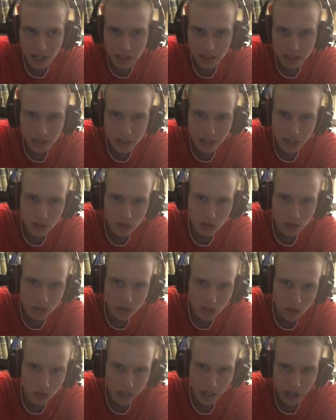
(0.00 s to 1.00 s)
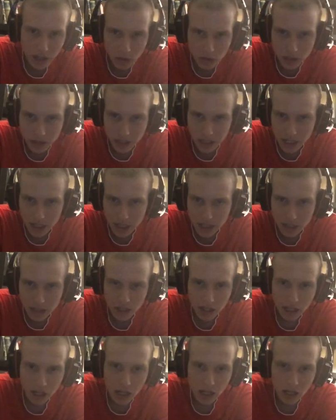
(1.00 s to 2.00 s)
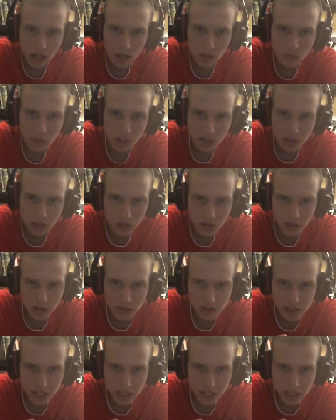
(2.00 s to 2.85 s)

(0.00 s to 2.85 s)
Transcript: And the Dodgers were like, okay, we'll take it. But it turns